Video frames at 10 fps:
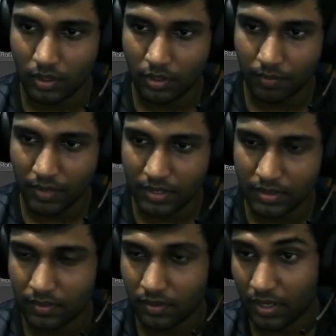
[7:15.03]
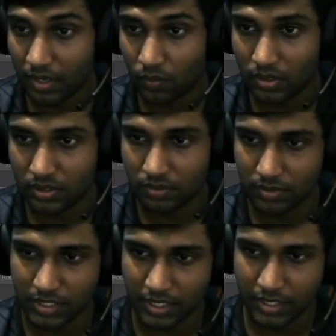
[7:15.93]
might create one simple
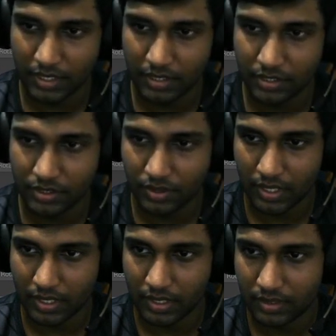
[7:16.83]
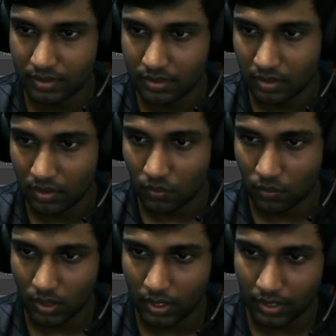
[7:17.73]
shader and show you guys
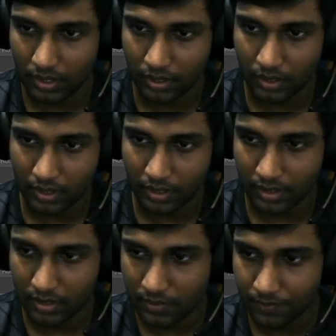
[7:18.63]
what I did.